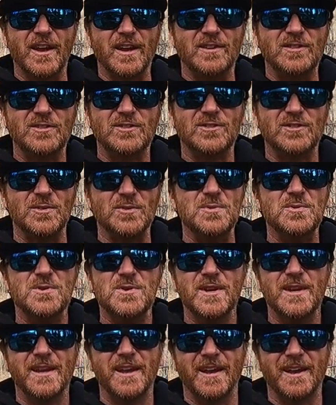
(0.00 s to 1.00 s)
like
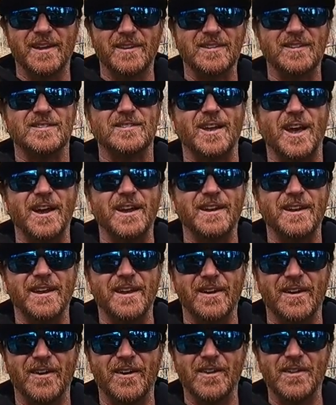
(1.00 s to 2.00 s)
soothing and
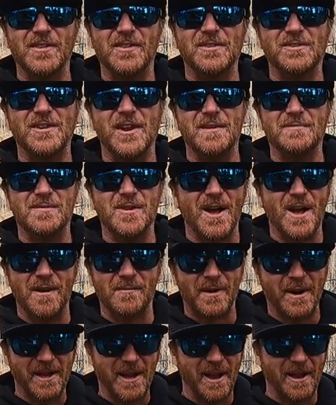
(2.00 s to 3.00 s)
exciting all at the same
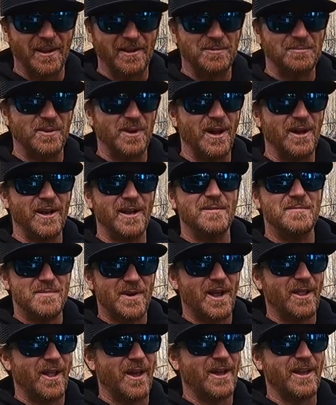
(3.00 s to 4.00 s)
time. I can't explain it,
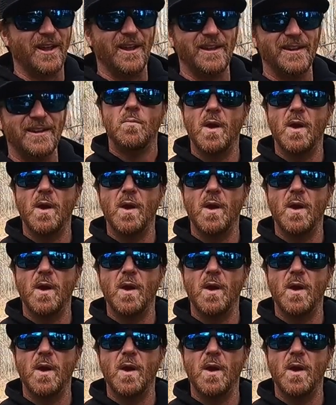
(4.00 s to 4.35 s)
but I like it.